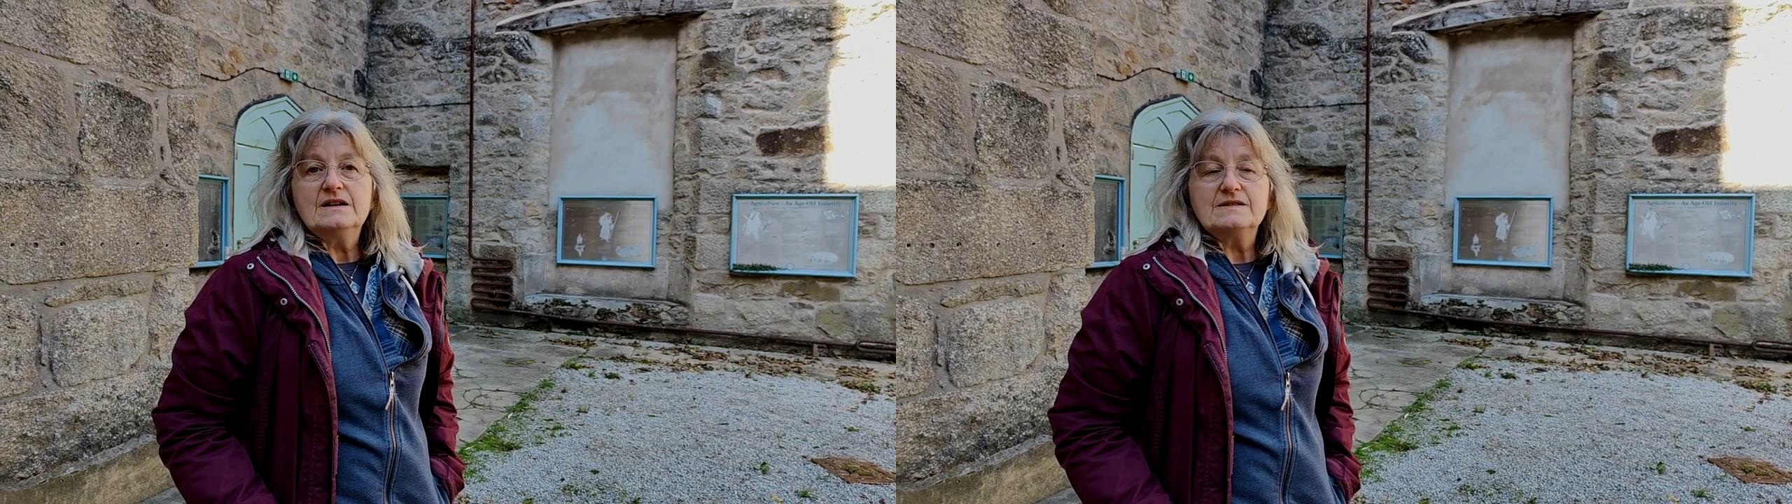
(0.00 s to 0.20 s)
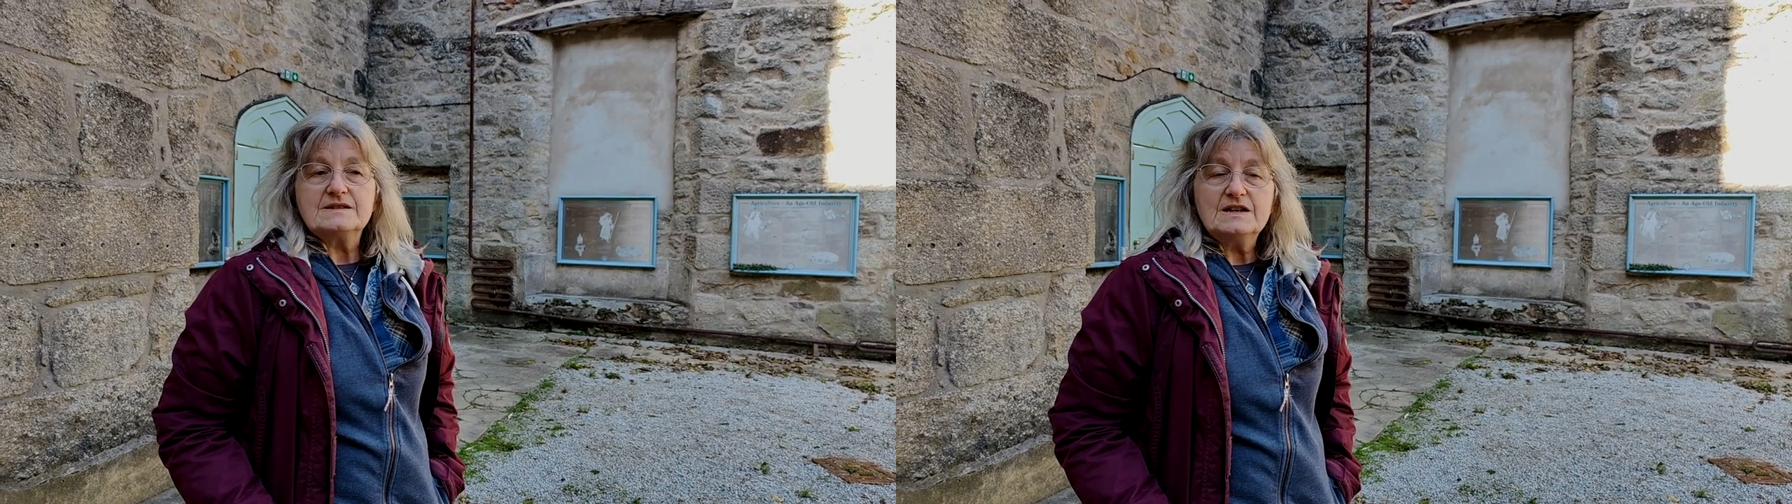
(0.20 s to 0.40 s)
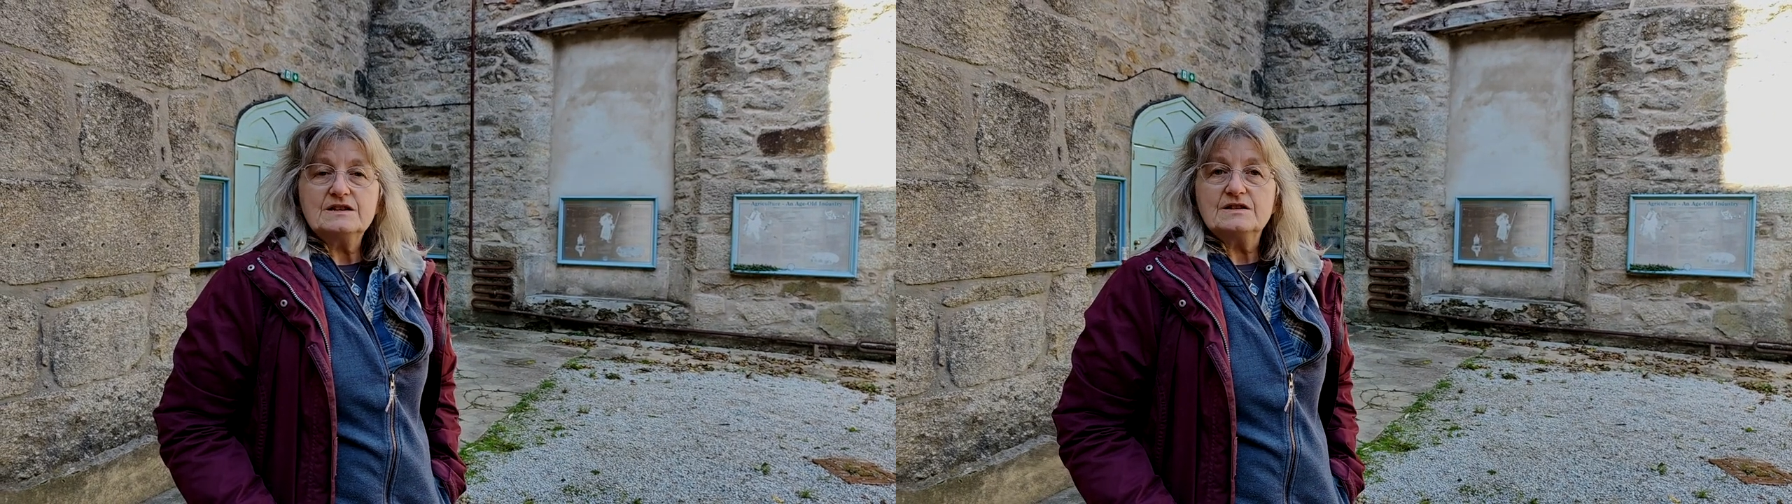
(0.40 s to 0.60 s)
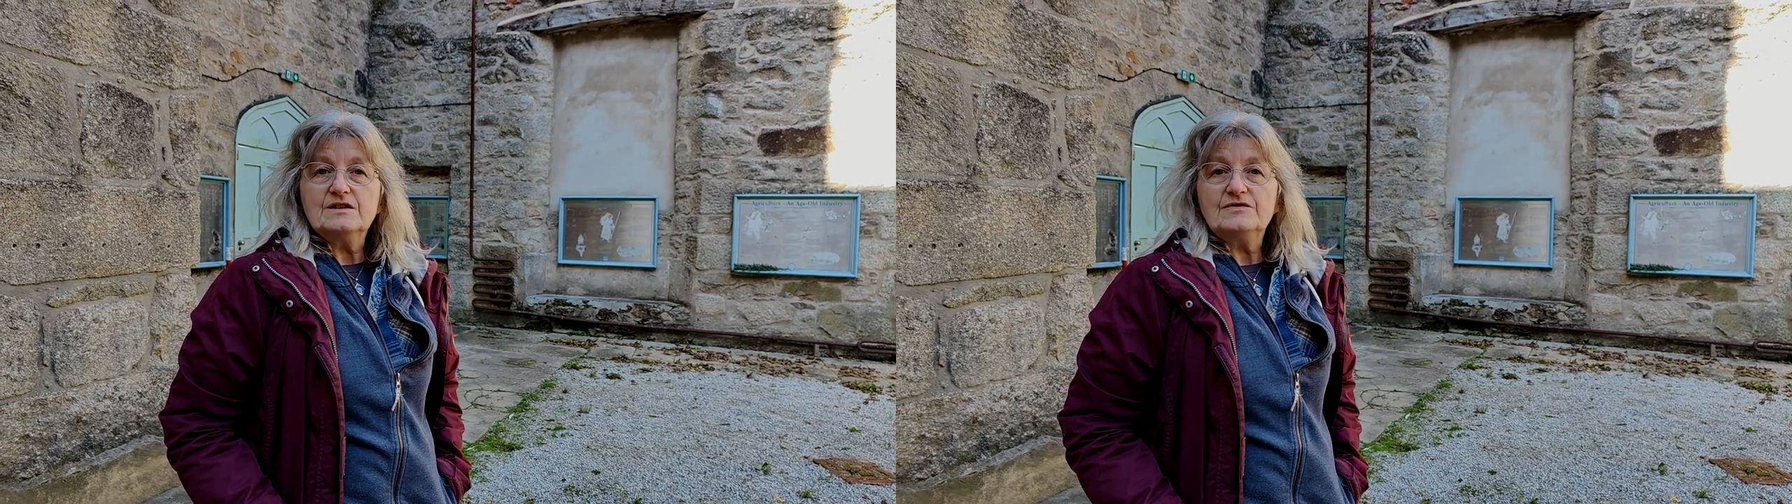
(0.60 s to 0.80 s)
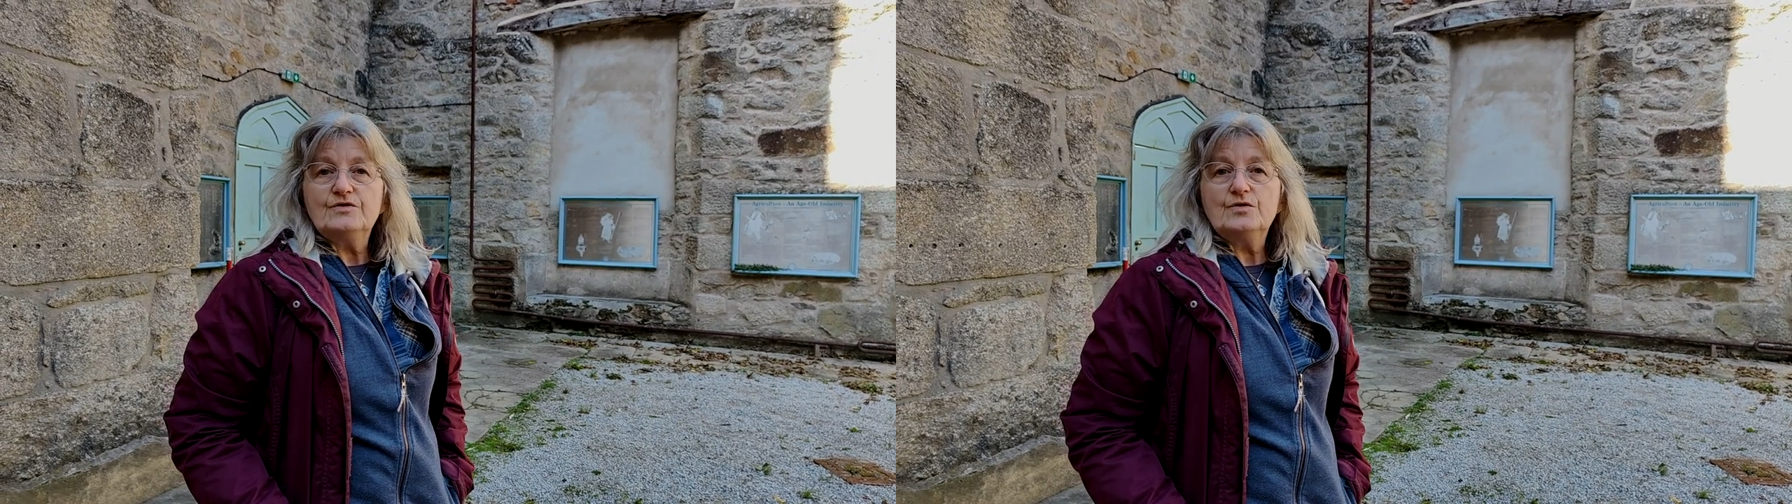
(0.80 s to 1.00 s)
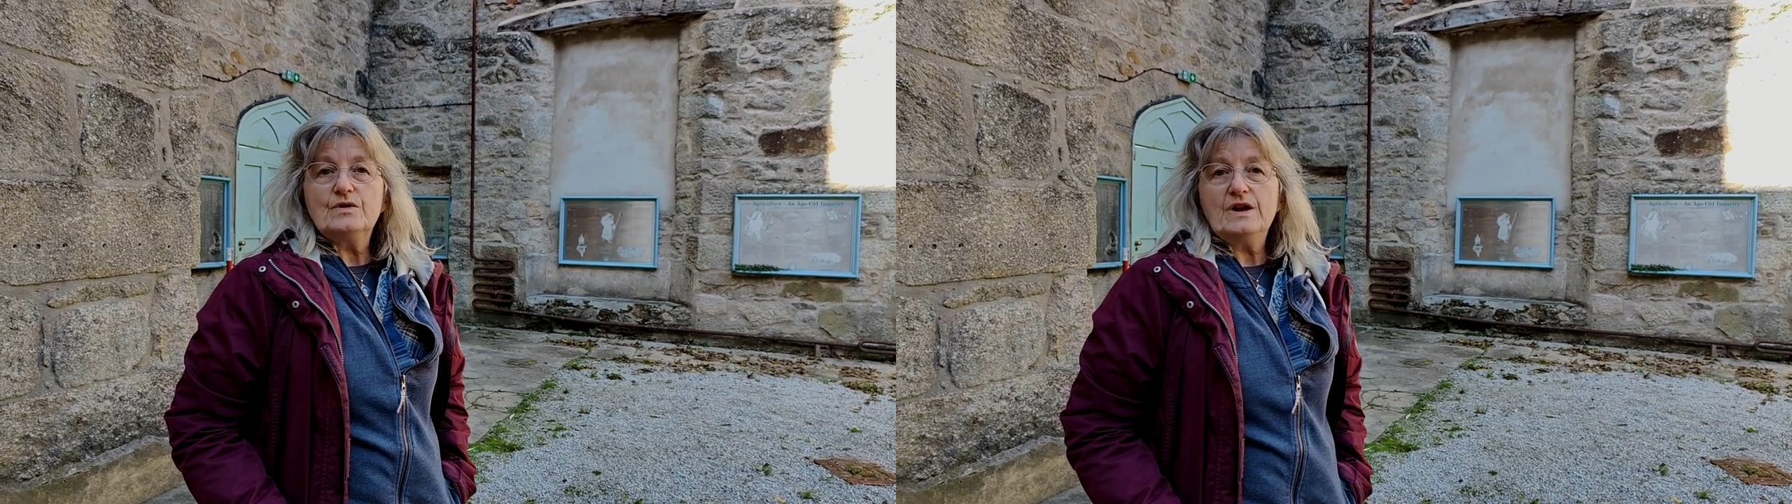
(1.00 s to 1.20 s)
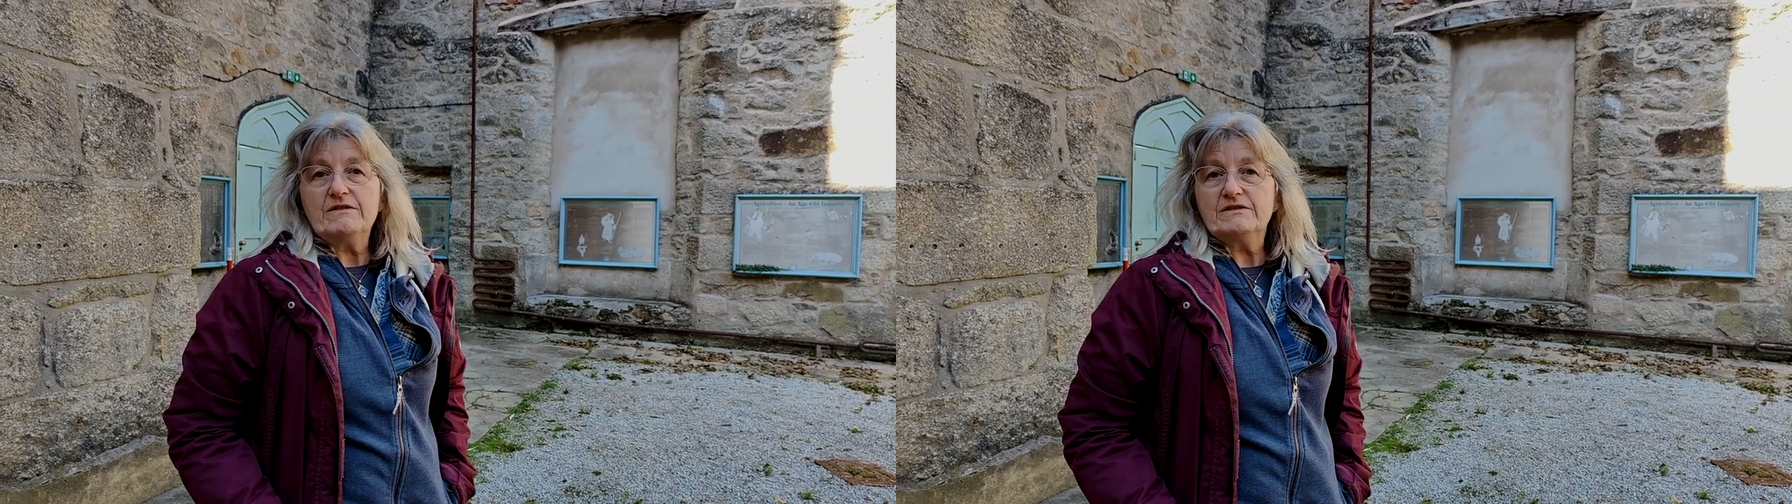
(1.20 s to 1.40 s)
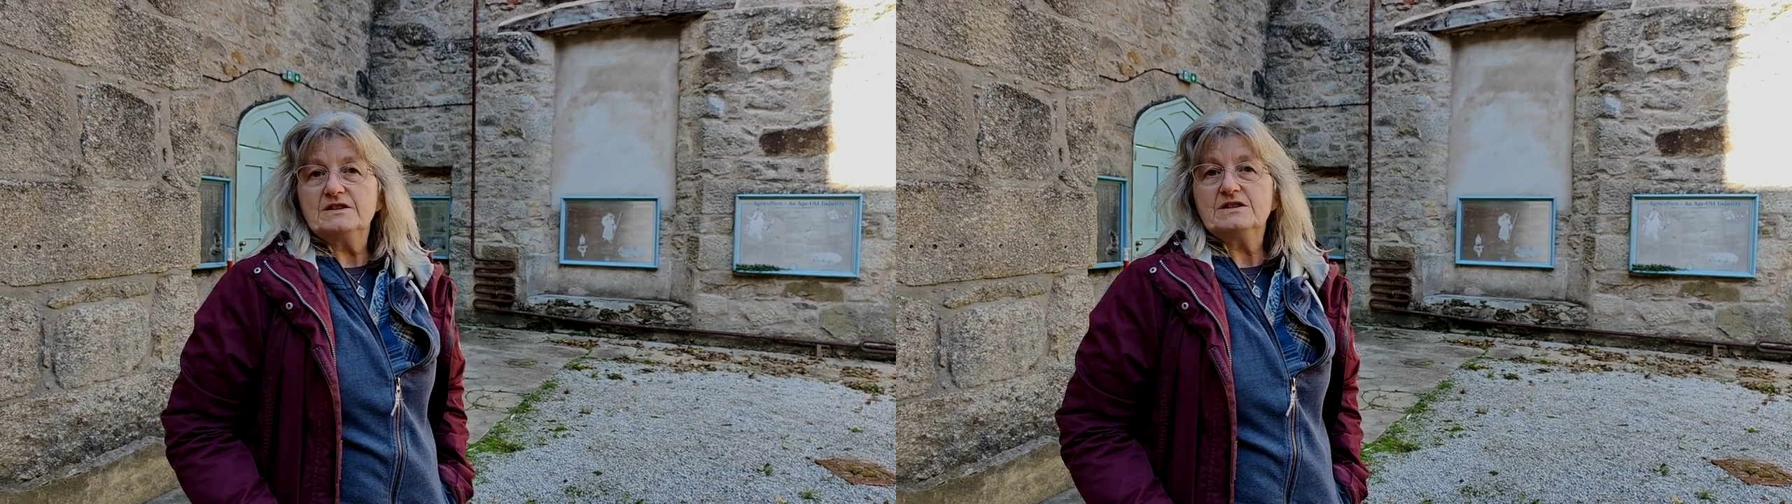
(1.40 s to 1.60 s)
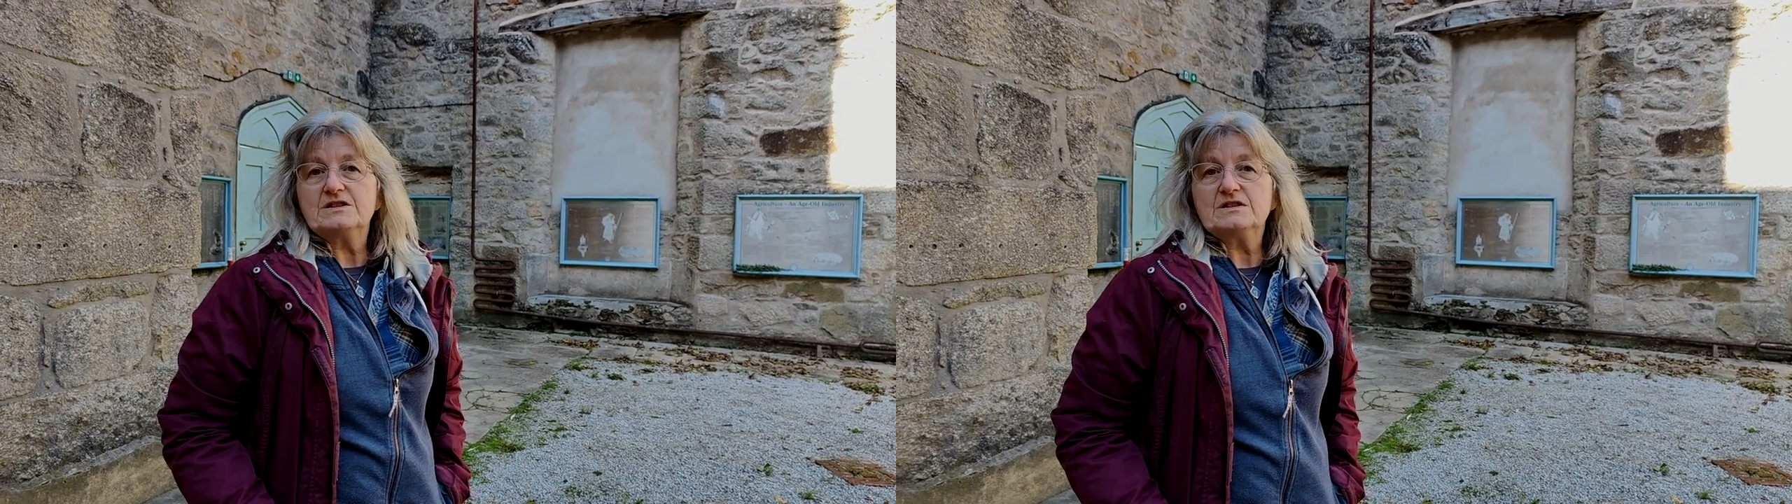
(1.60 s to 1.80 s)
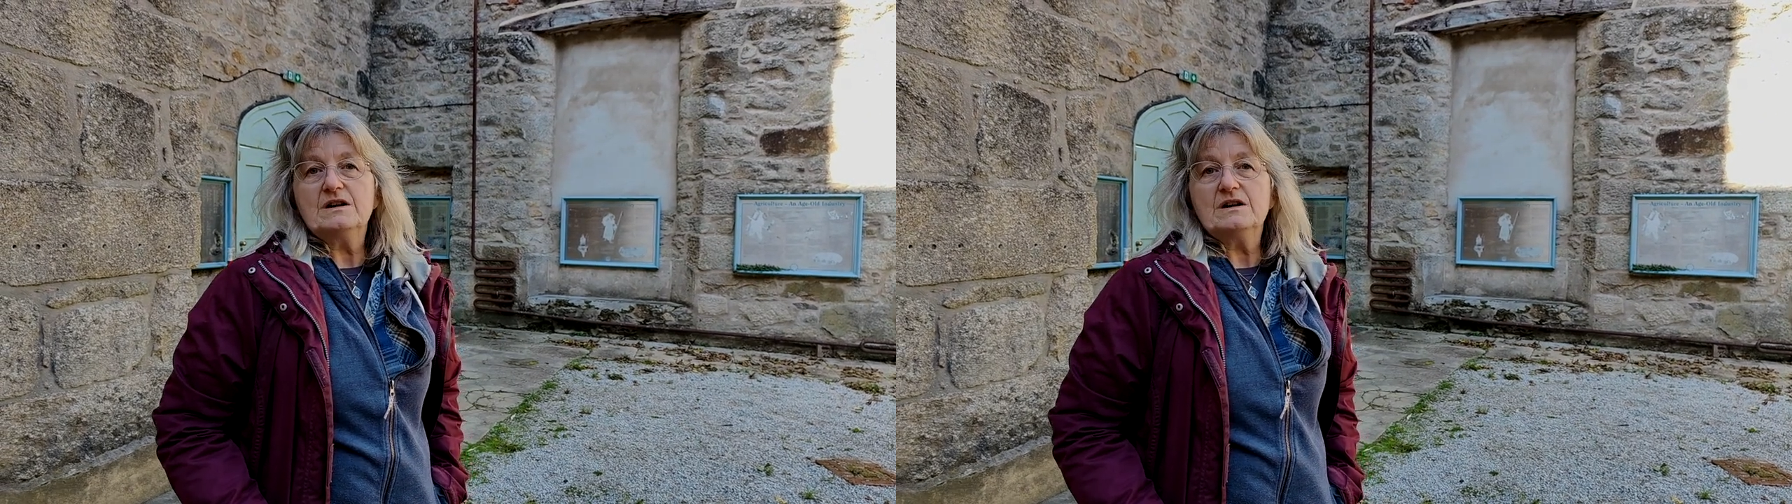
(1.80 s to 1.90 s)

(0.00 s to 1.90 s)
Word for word: centre for heritage,